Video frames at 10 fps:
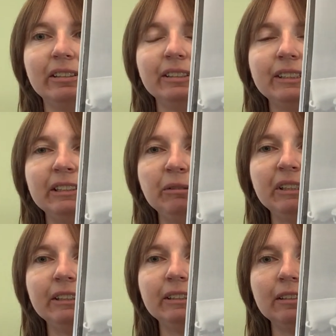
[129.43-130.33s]
There's
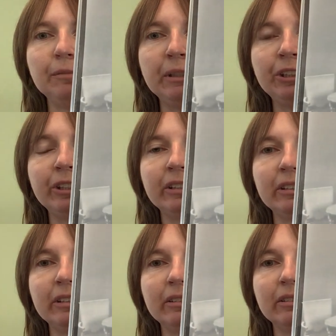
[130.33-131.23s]
something
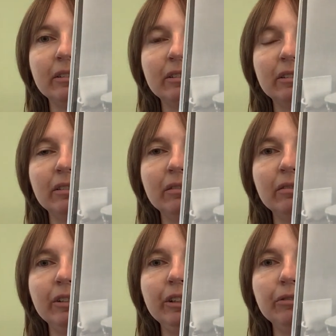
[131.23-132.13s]
suspicious.
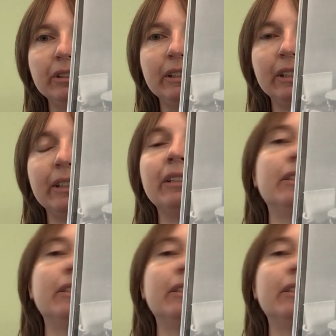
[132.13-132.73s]
What do you see?